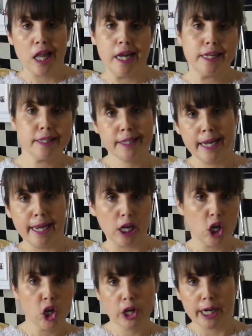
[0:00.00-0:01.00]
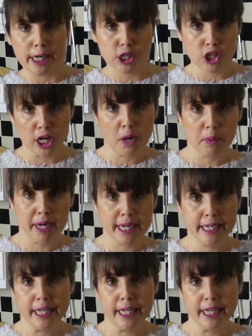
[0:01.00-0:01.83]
Let's get cooking, shall we?